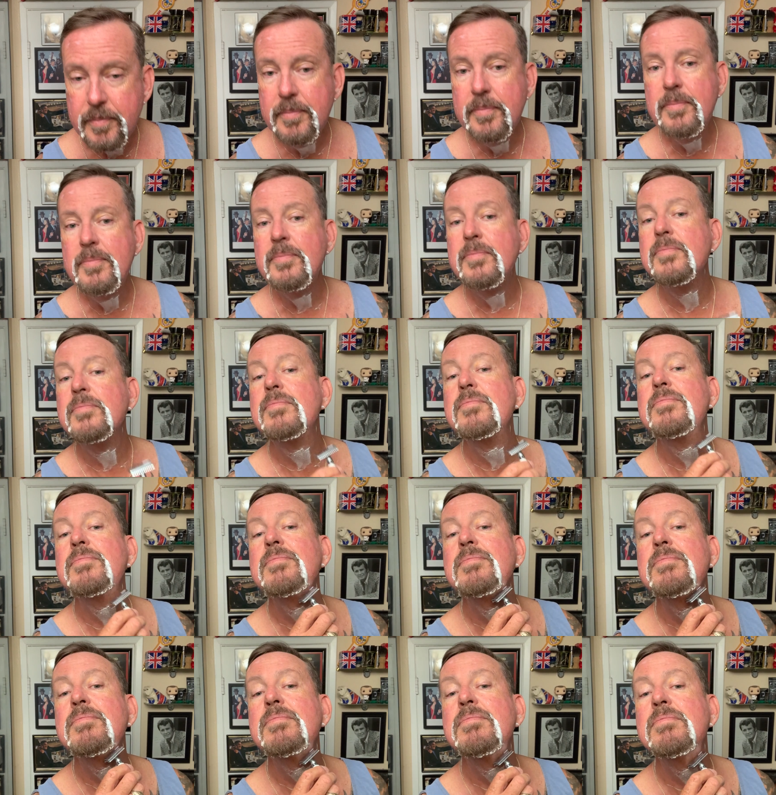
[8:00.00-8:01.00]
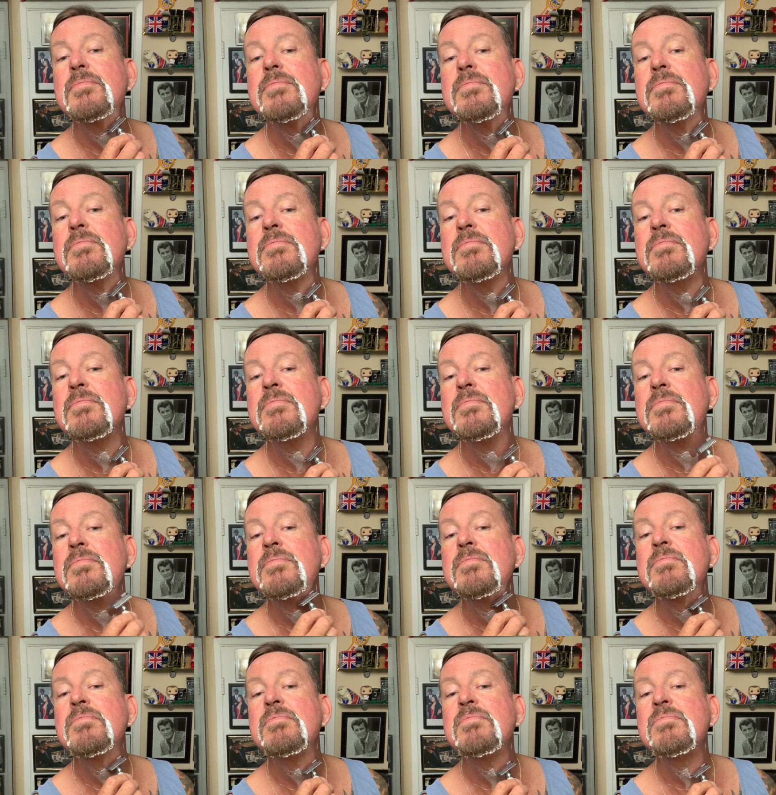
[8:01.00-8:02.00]

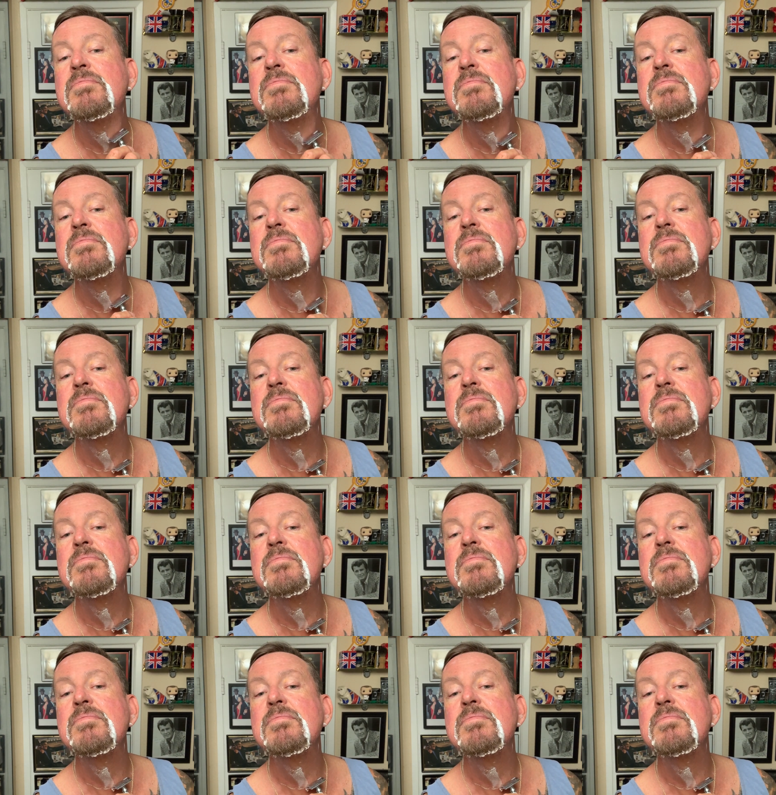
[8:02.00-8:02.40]
(silence)